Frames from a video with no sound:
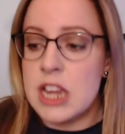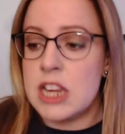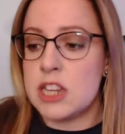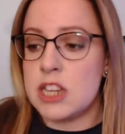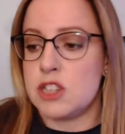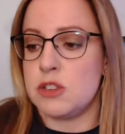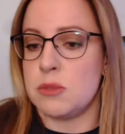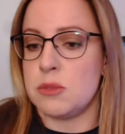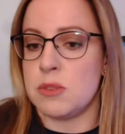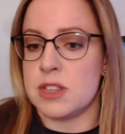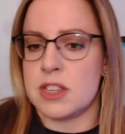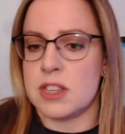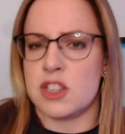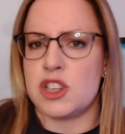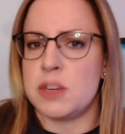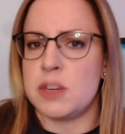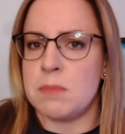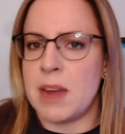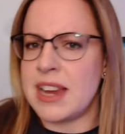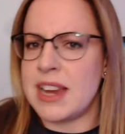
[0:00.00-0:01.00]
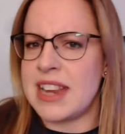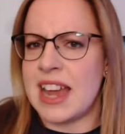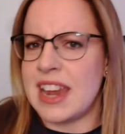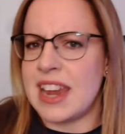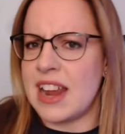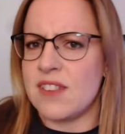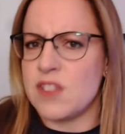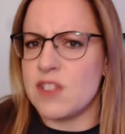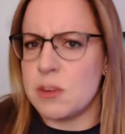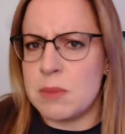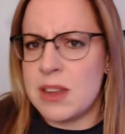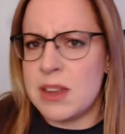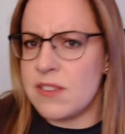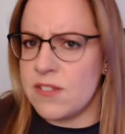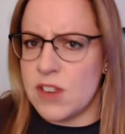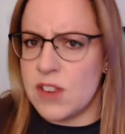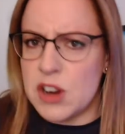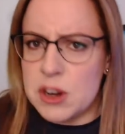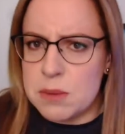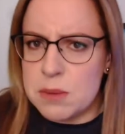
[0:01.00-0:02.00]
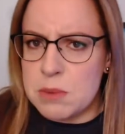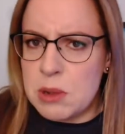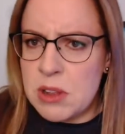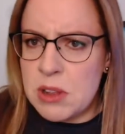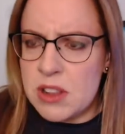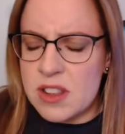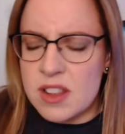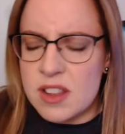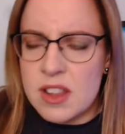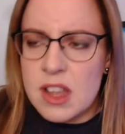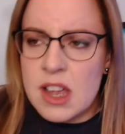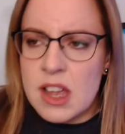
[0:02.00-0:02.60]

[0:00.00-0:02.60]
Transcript: She might not ever be verbal.